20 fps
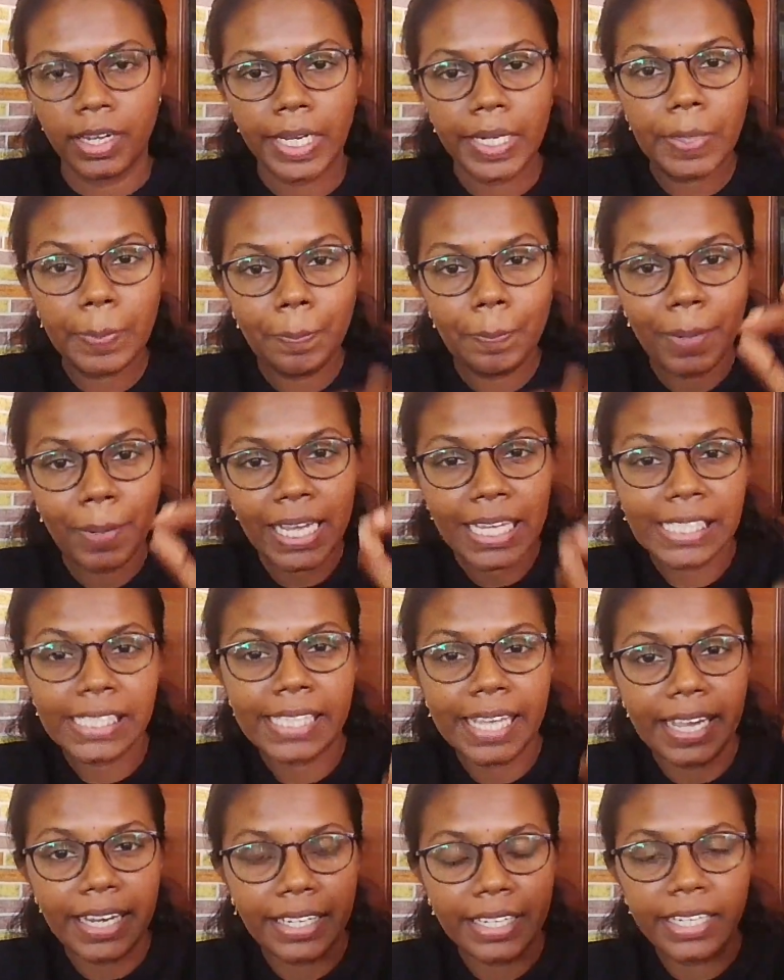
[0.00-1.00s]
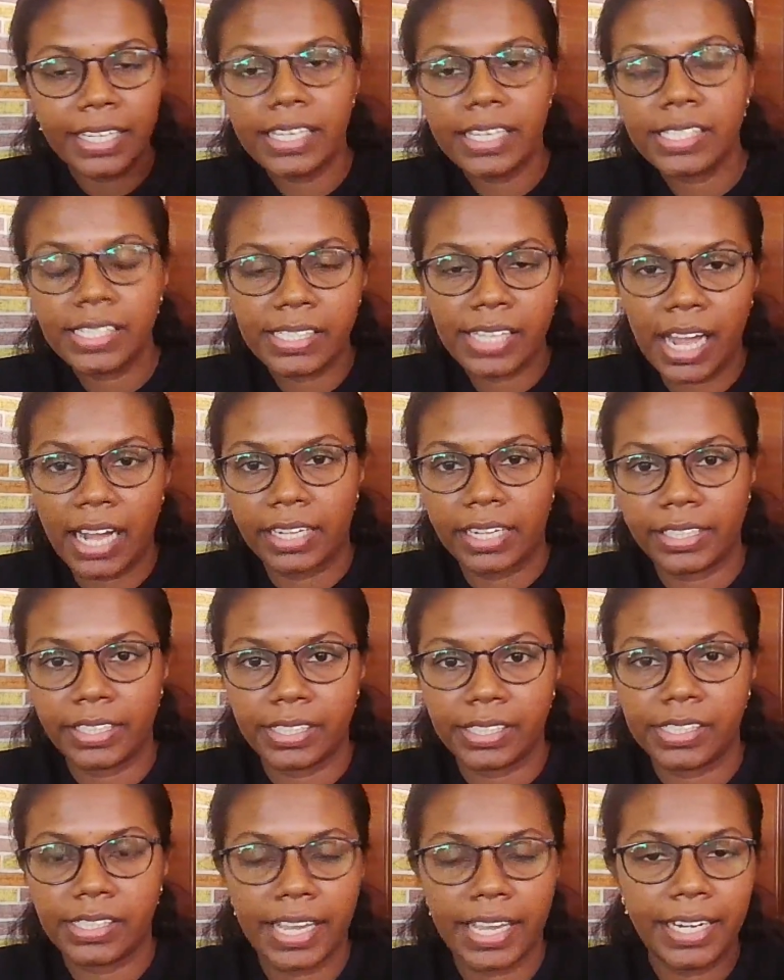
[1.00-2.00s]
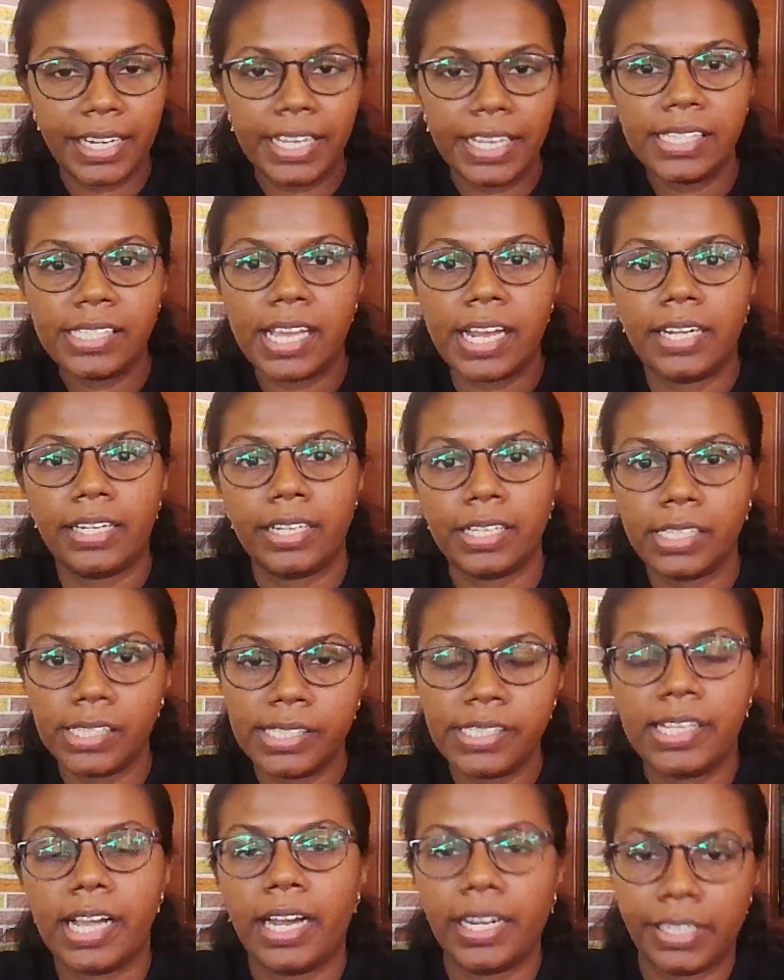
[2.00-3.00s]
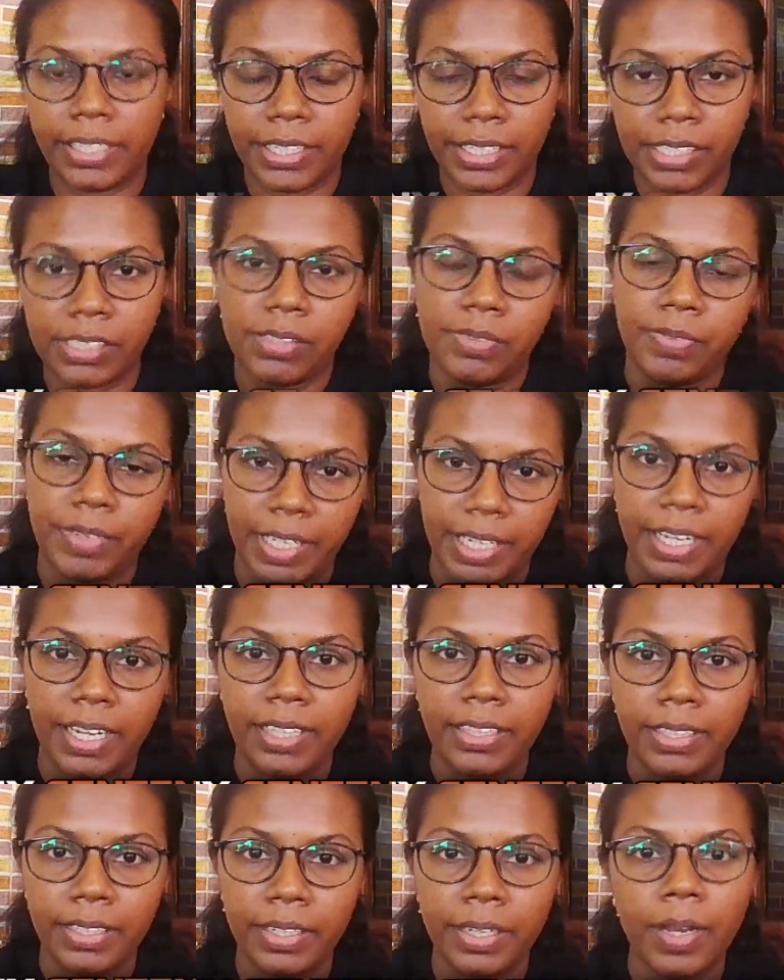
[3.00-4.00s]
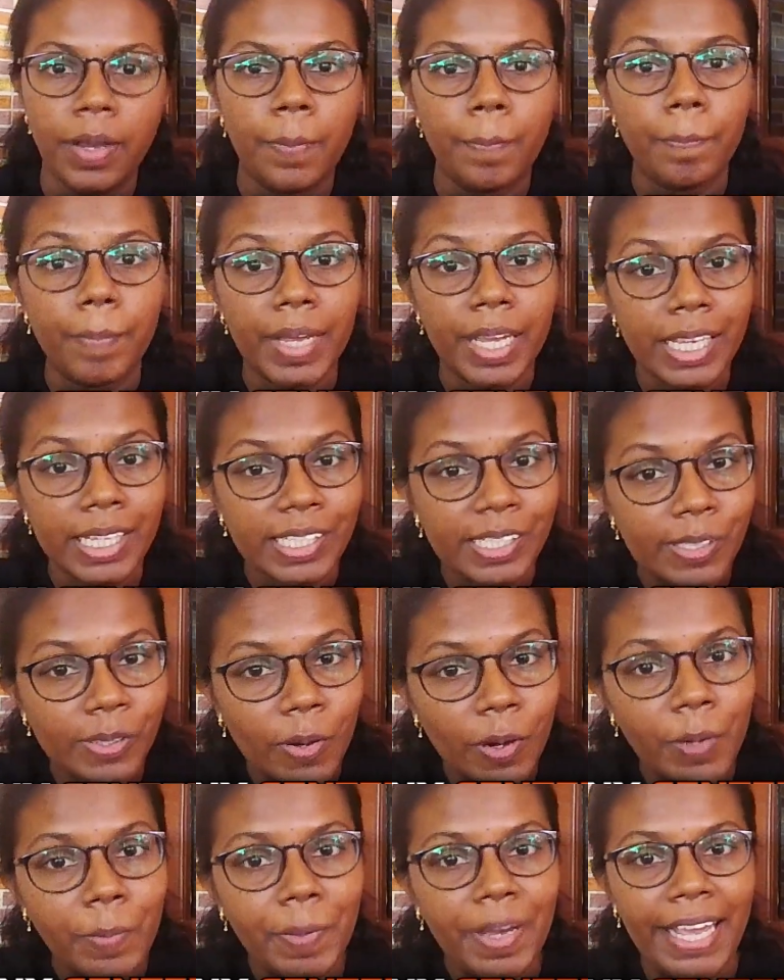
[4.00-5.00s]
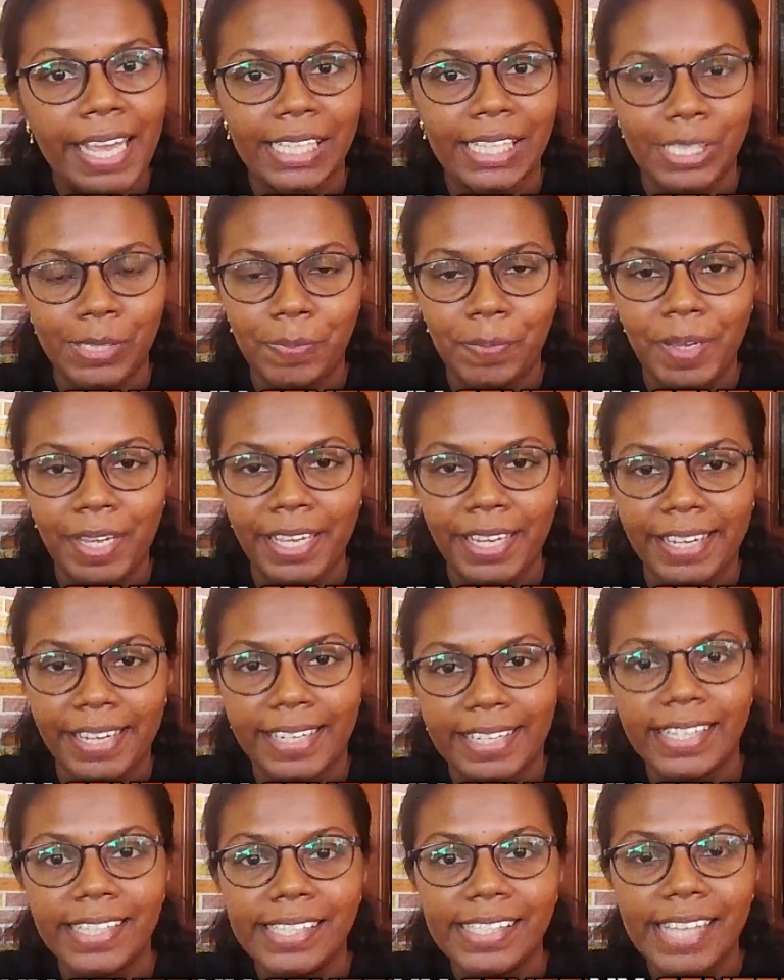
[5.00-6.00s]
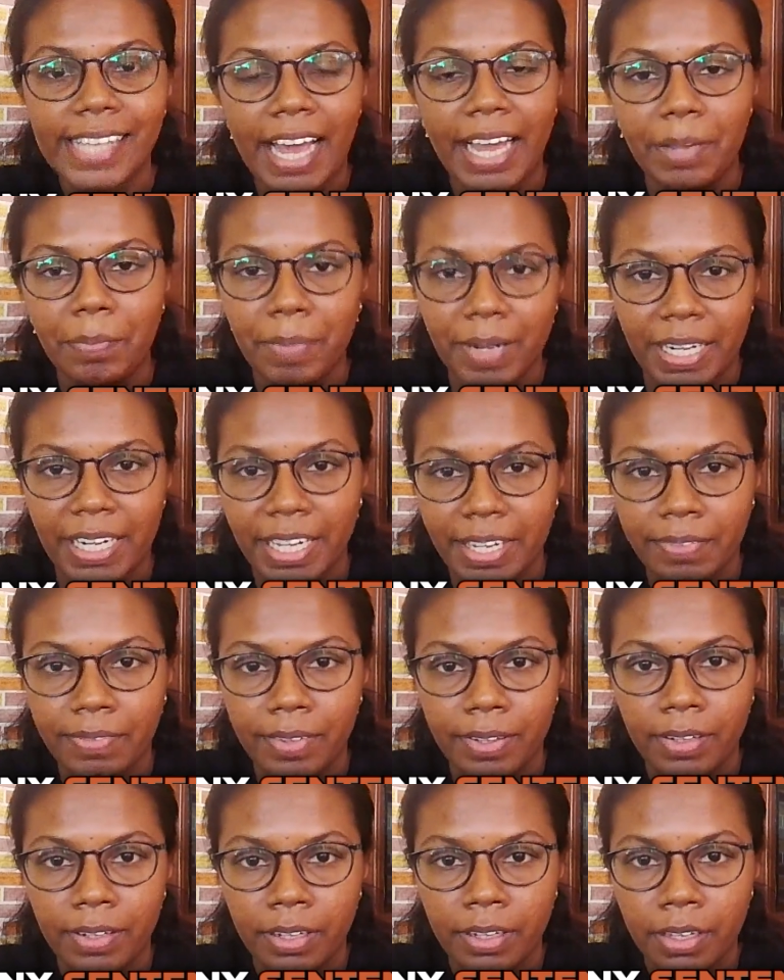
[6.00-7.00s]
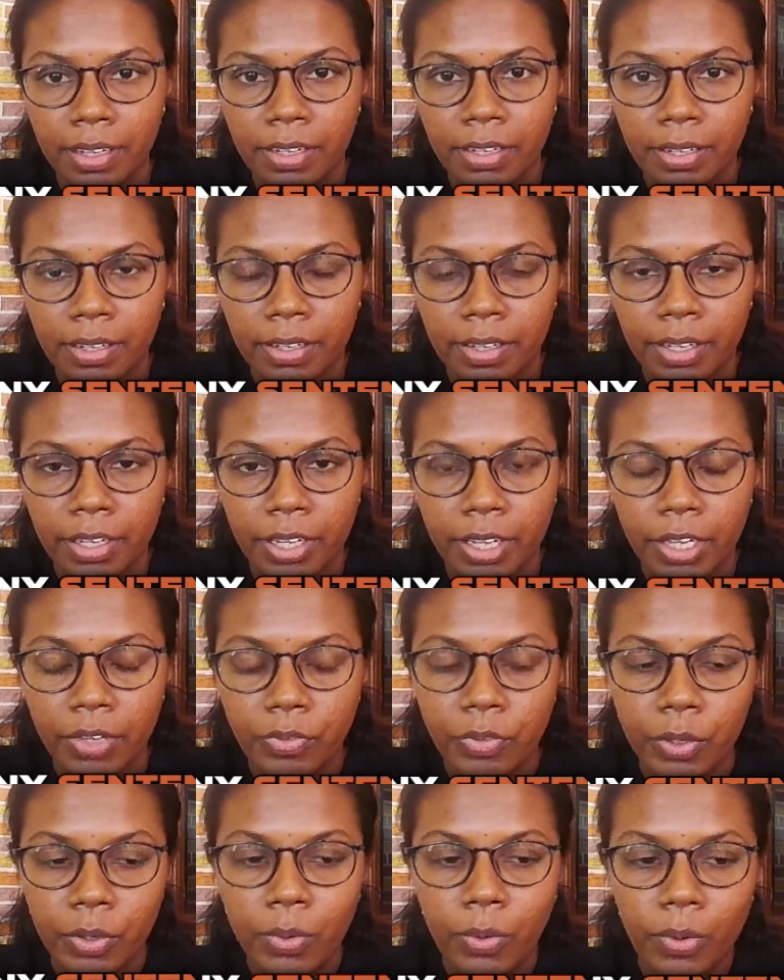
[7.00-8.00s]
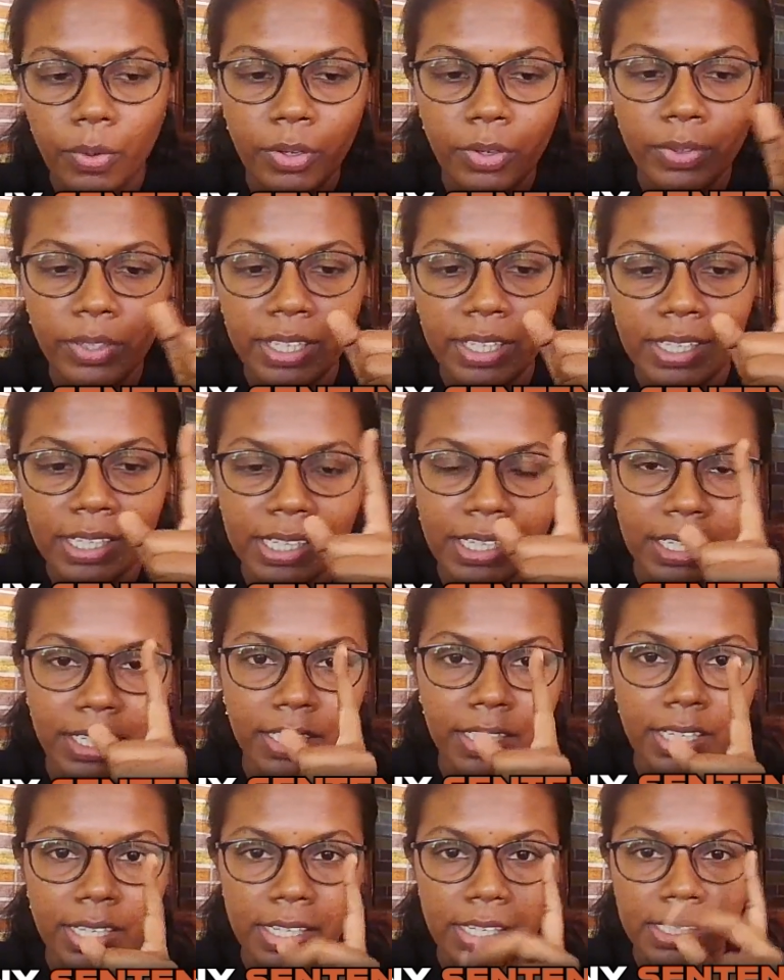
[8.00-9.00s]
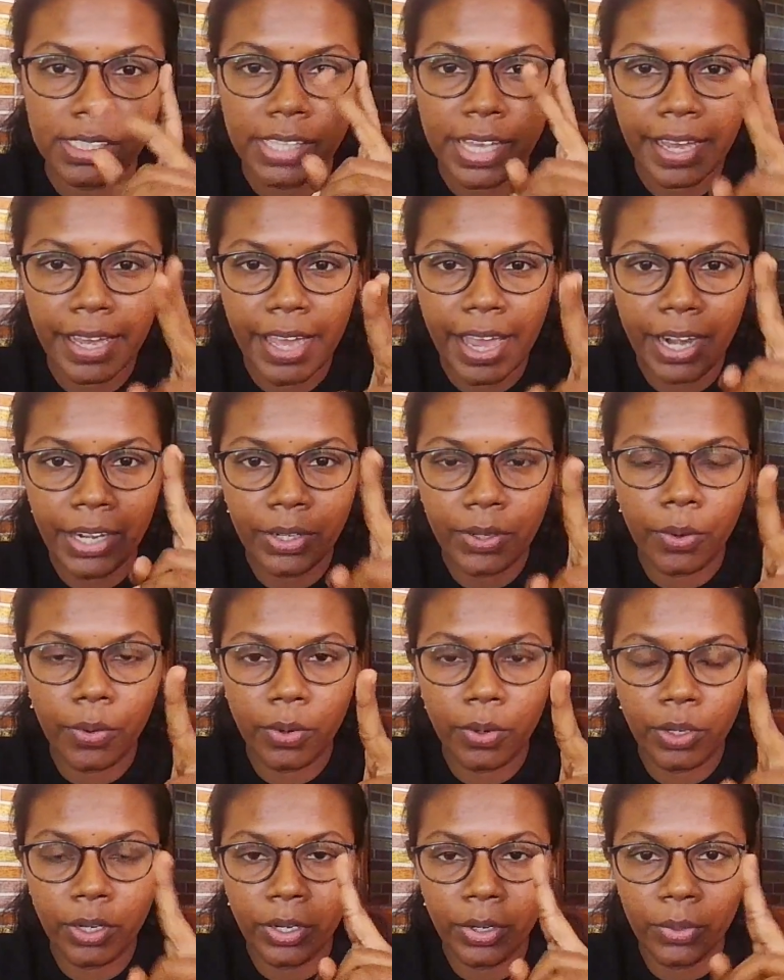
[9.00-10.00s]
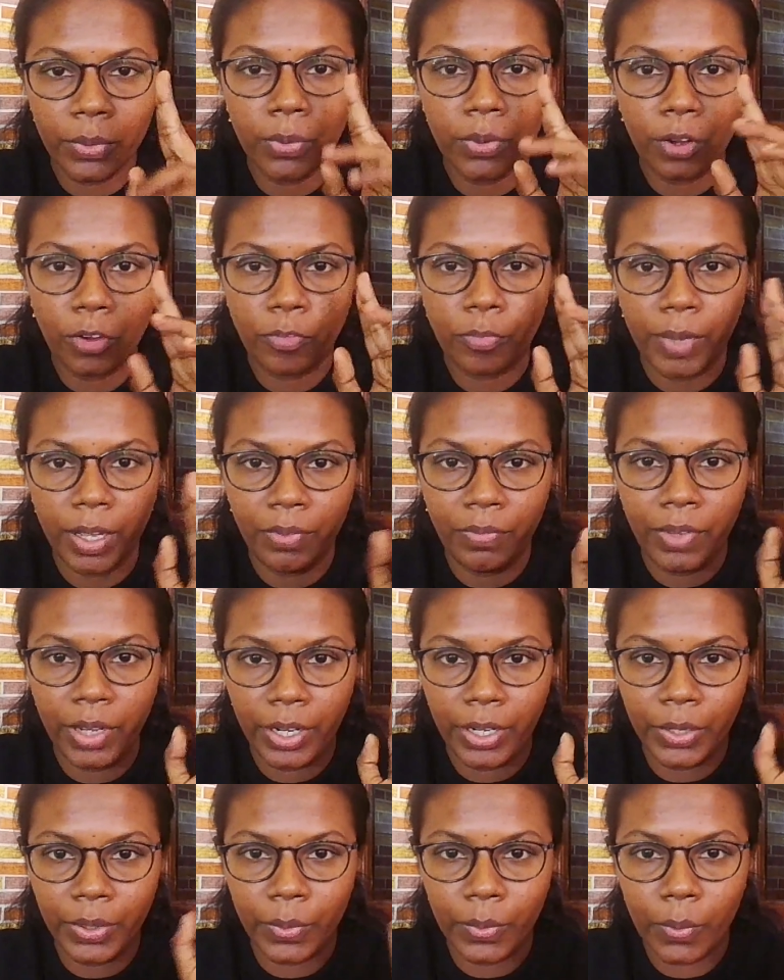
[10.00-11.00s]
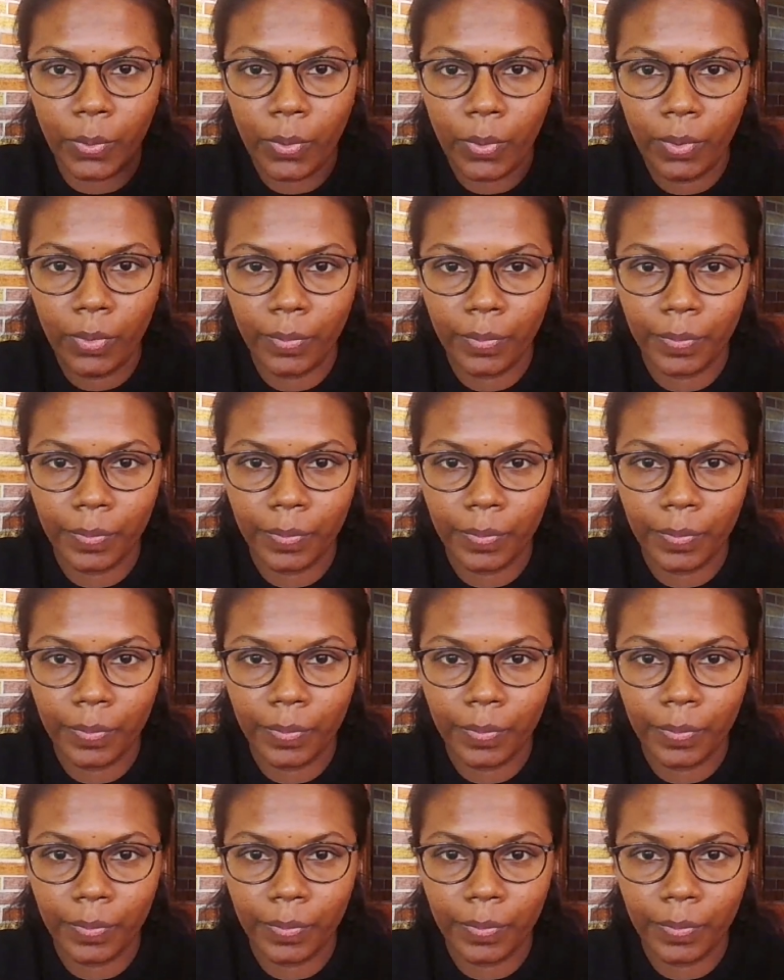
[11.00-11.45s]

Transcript: Replace any starters, any sentence starters with based on my experience, I believe. If you go to the second golden rule of my video,